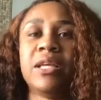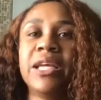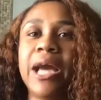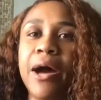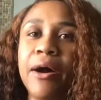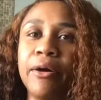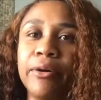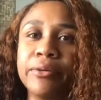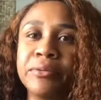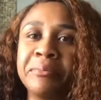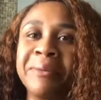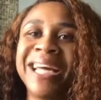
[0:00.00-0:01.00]
y'all,
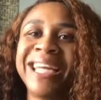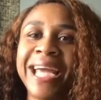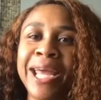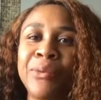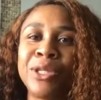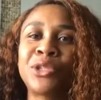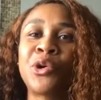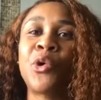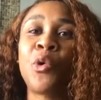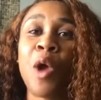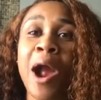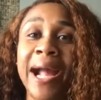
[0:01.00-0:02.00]
my daddy was
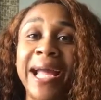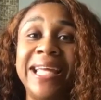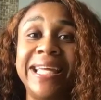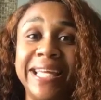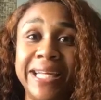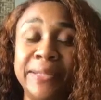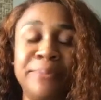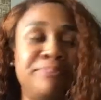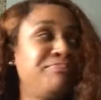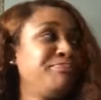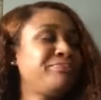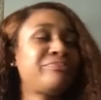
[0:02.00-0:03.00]
crying.
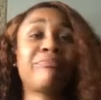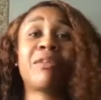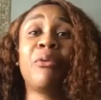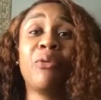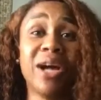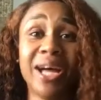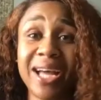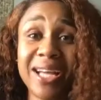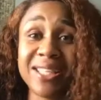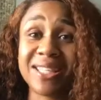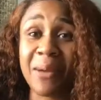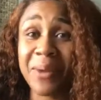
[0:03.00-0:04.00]
What?
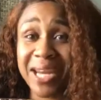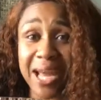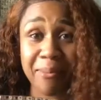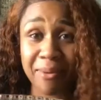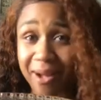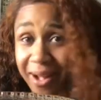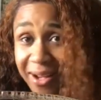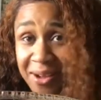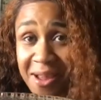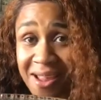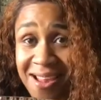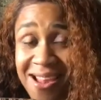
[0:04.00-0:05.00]
Say what now, bro?
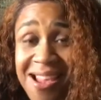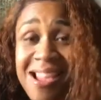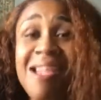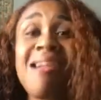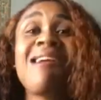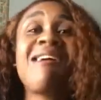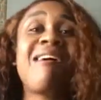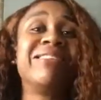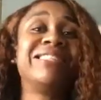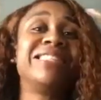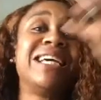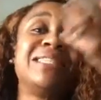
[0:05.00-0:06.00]

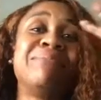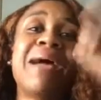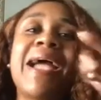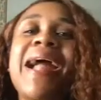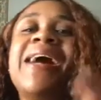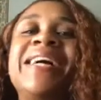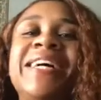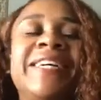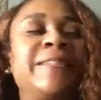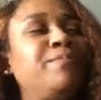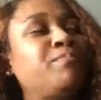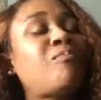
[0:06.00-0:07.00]
This man
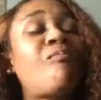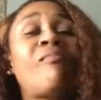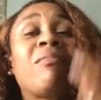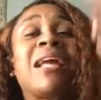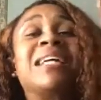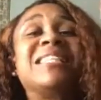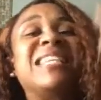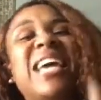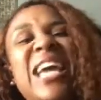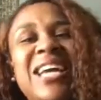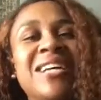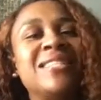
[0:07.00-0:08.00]
had
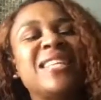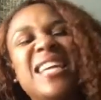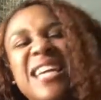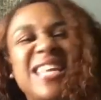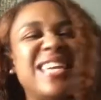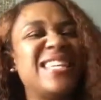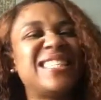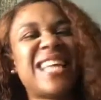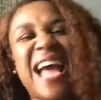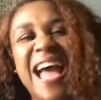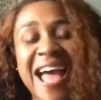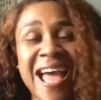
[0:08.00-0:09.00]
tears in his
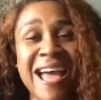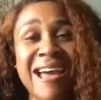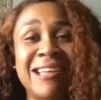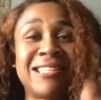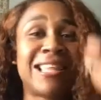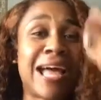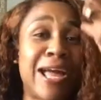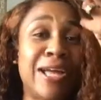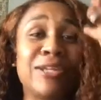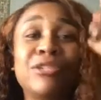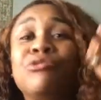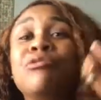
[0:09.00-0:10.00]
eyes,
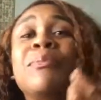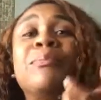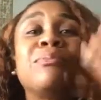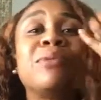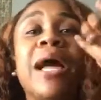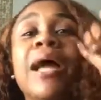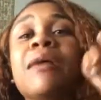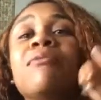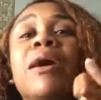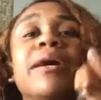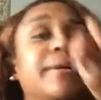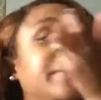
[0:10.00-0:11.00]
like drip,
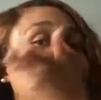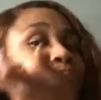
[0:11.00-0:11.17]
like right here,